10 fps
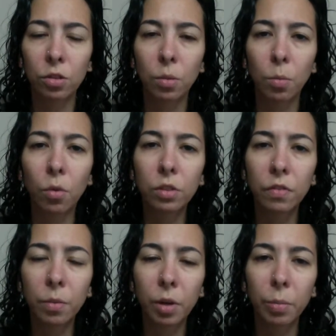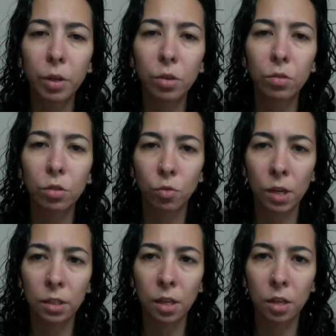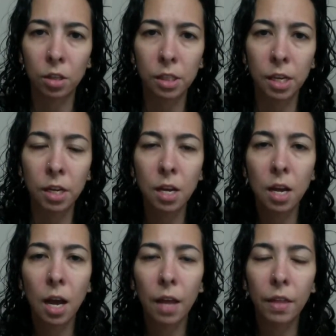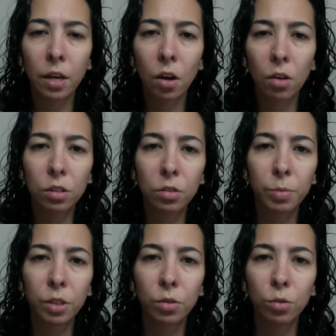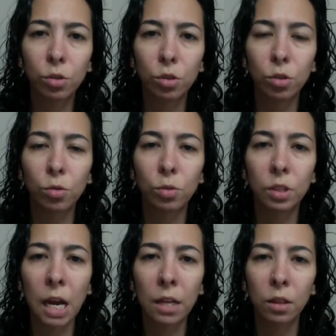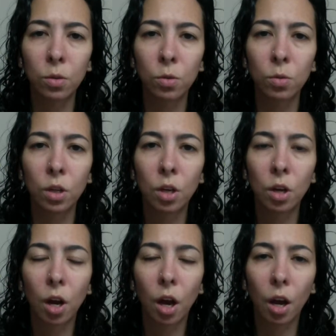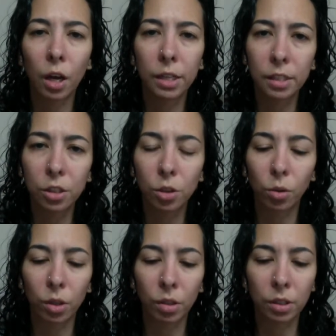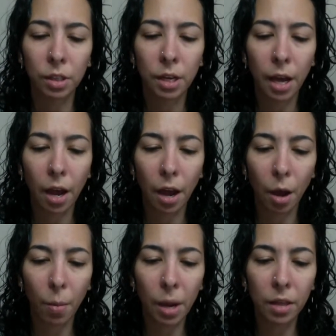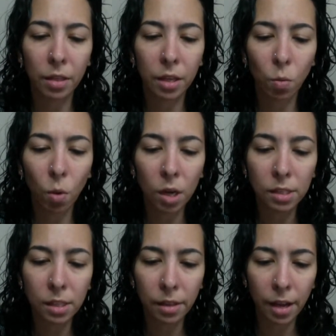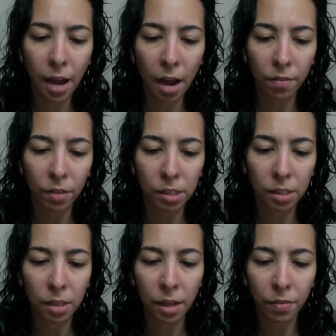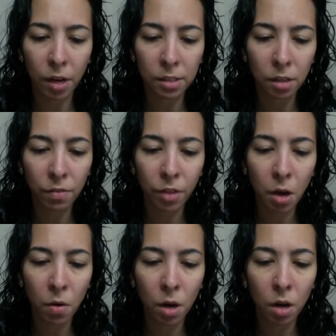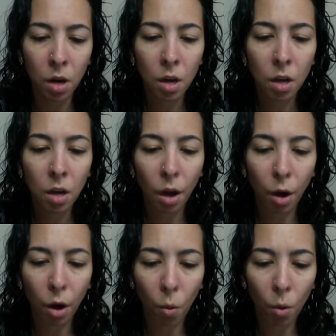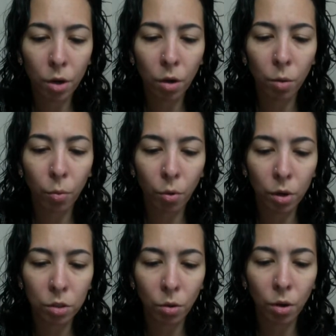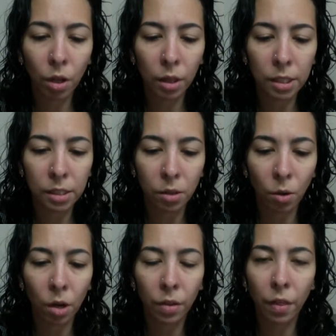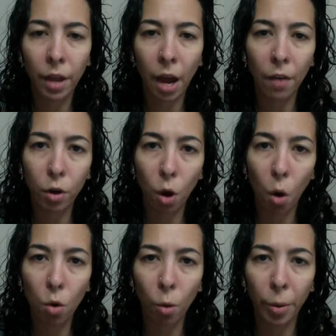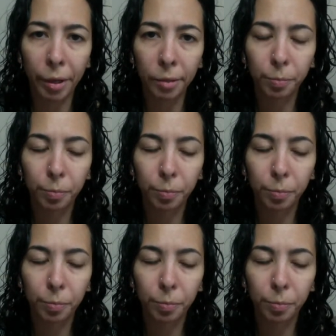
most of them can be used directly on your skin, and they can also be used to dilute essential oils. And the ones that they have listed, they've got sunflower oil, borage oil, linseed oil, and then they have cocoa butter.